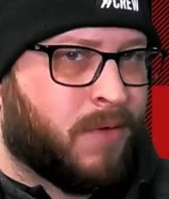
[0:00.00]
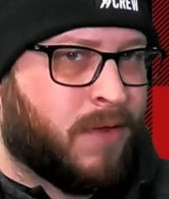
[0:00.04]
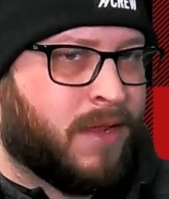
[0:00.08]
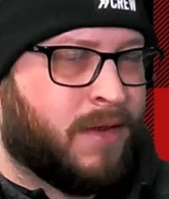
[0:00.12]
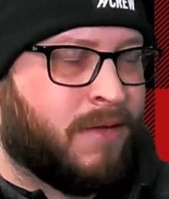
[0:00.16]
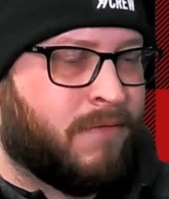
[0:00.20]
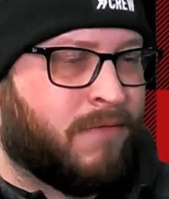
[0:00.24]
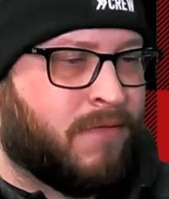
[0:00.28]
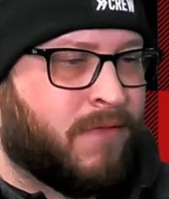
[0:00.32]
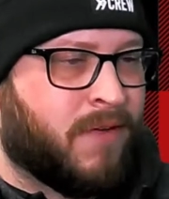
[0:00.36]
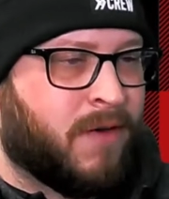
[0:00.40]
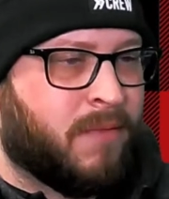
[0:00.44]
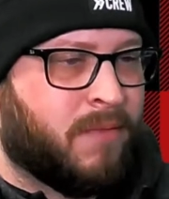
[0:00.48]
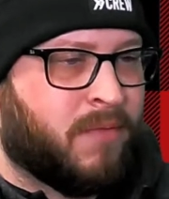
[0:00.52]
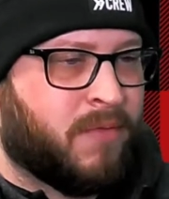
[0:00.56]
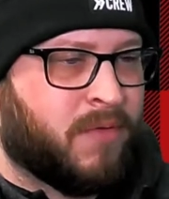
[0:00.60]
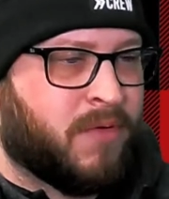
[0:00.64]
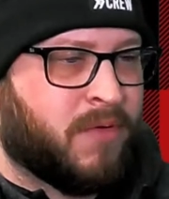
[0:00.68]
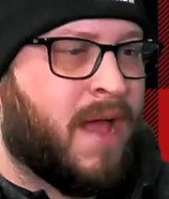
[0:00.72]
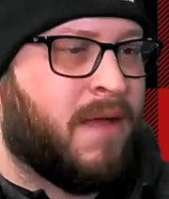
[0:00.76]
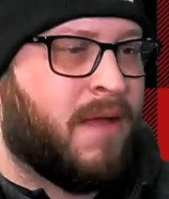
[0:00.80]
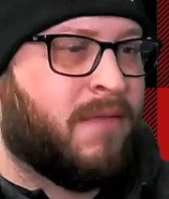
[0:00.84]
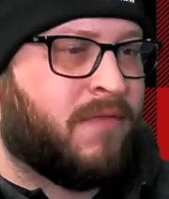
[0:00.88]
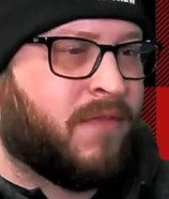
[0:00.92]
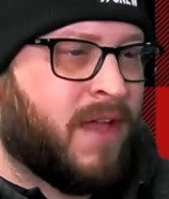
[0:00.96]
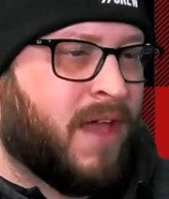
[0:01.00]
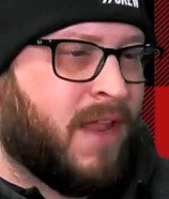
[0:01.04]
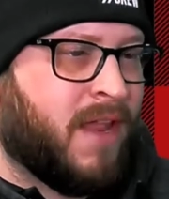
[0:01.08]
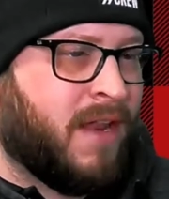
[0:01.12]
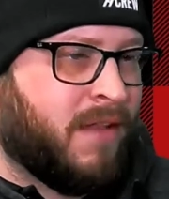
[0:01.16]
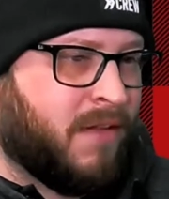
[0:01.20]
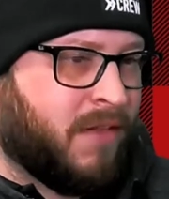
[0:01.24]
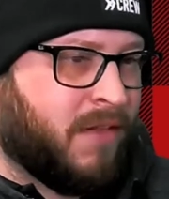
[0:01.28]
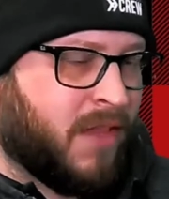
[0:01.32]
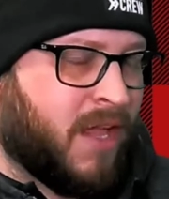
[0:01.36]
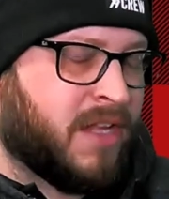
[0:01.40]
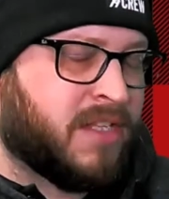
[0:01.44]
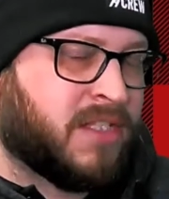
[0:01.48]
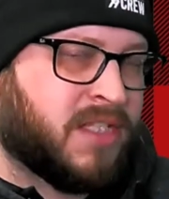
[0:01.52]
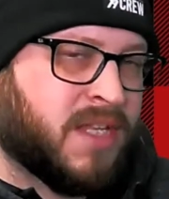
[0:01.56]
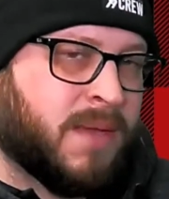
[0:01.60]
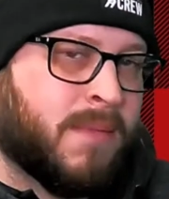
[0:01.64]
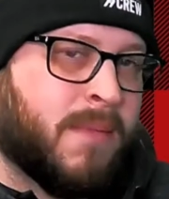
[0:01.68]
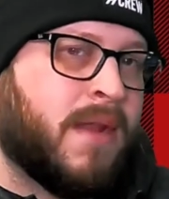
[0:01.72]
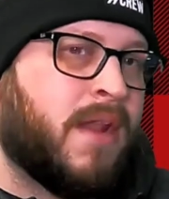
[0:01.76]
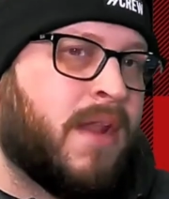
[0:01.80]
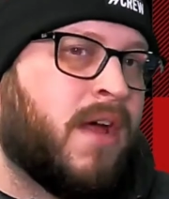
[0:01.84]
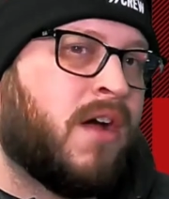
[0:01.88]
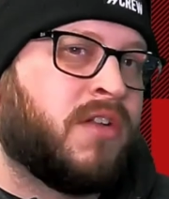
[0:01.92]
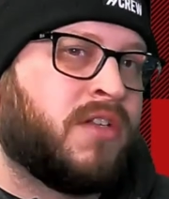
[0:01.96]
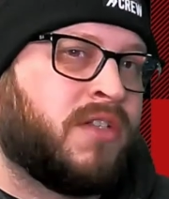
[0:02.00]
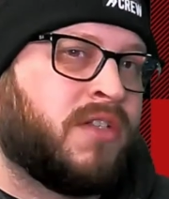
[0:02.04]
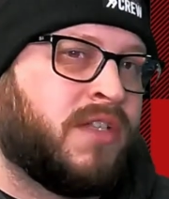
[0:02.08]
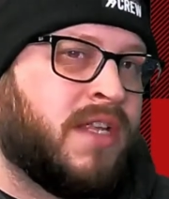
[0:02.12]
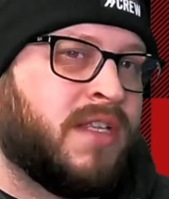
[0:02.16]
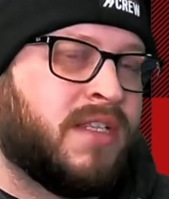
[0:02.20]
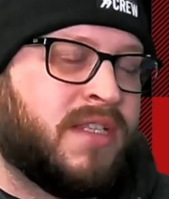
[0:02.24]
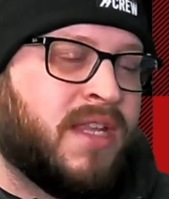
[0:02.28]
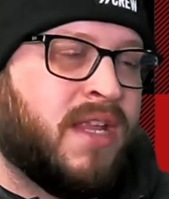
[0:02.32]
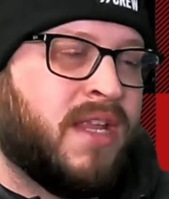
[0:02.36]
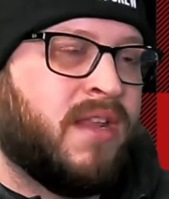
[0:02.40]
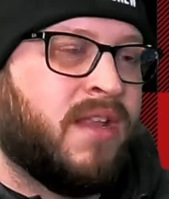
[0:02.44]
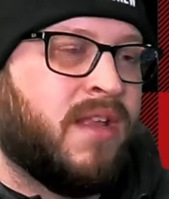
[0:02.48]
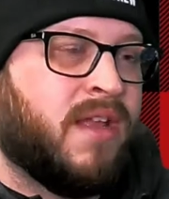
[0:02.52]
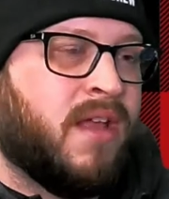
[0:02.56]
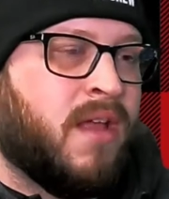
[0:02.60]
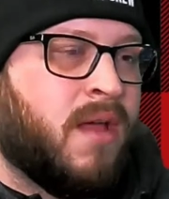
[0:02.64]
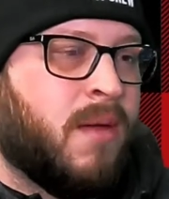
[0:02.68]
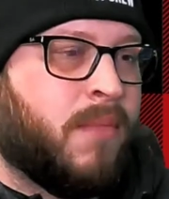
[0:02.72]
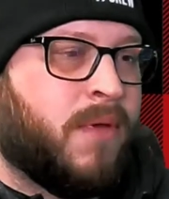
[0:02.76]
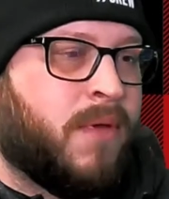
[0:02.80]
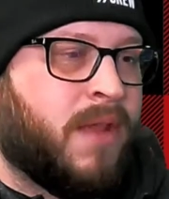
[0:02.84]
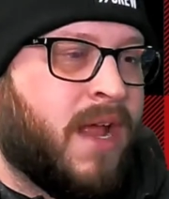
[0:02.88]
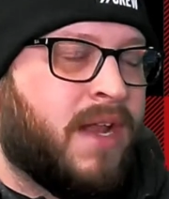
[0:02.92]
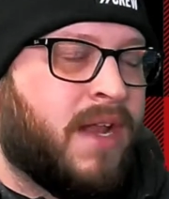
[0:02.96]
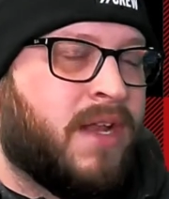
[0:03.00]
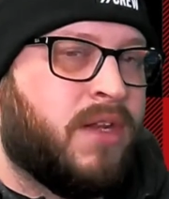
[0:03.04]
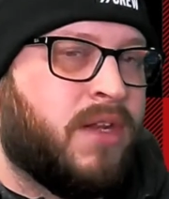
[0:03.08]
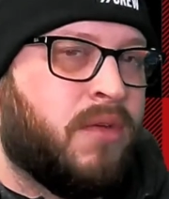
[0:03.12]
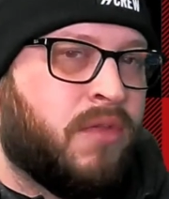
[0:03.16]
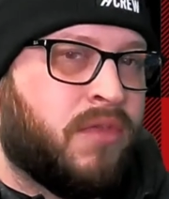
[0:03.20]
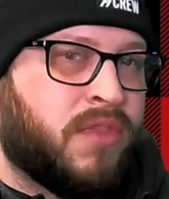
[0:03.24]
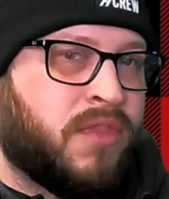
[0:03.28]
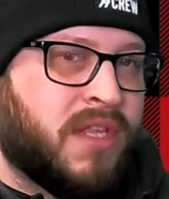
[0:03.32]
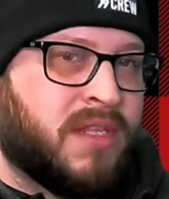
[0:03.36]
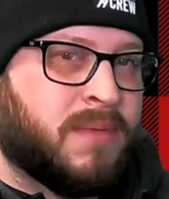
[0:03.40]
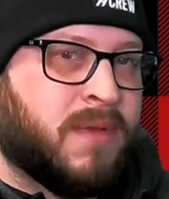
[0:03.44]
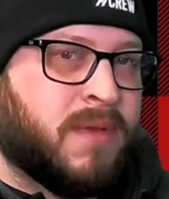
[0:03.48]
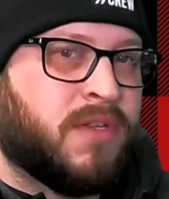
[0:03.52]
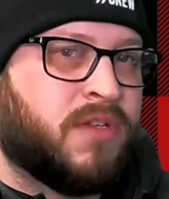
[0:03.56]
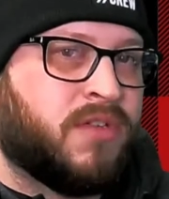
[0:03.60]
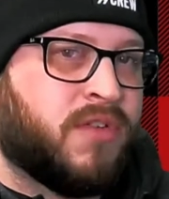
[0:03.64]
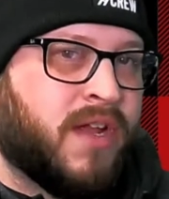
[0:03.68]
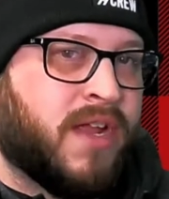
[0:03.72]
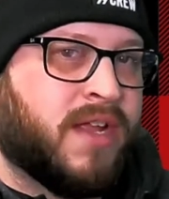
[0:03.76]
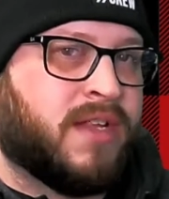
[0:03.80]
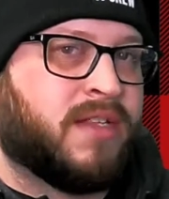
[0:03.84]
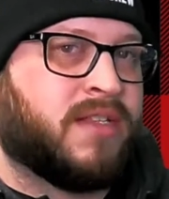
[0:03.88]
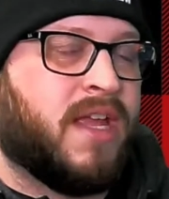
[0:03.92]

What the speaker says: And I've kind of lost some of my knowledge since then, but I knew things about drinks.